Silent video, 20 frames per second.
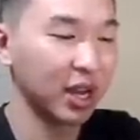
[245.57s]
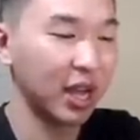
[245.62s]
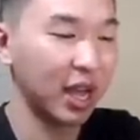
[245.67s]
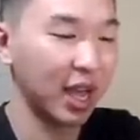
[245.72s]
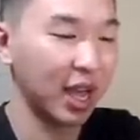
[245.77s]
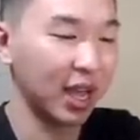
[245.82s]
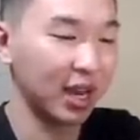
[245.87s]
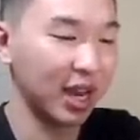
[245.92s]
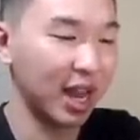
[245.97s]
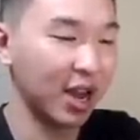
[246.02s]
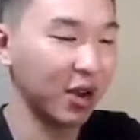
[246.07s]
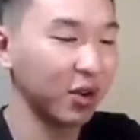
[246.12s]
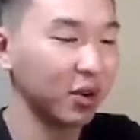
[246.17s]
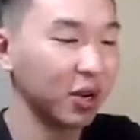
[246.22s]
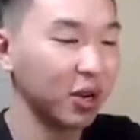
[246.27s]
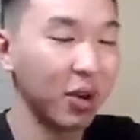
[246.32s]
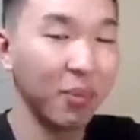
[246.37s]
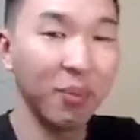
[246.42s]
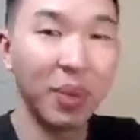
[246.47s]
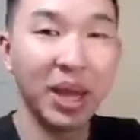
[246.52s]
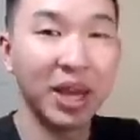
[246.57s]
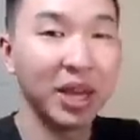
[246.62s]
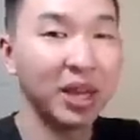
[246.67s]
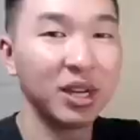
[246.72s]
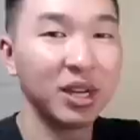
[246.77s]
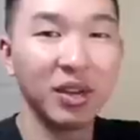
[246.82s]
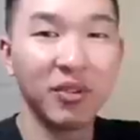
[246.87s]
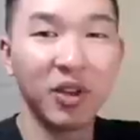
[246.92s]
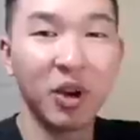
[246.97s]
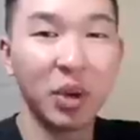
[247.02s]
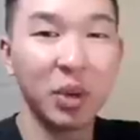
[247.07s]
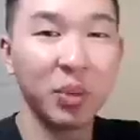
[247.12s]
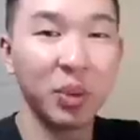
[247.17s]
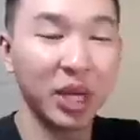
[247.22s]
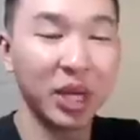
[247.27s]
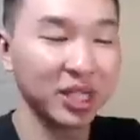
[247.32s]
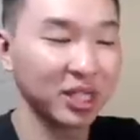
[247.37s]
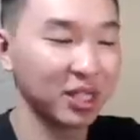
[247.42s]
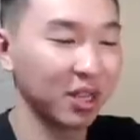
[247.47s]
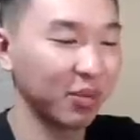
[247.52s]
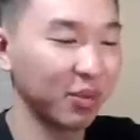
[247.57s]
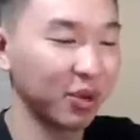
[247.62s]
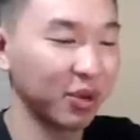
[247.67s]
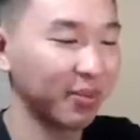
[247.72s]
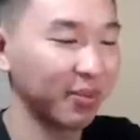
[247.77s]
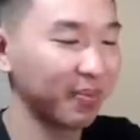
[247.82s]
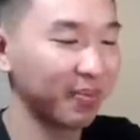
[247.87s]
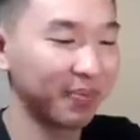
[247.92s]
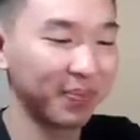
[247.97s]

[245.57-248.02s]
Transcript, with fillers: And now Bane, of all people, gets the number.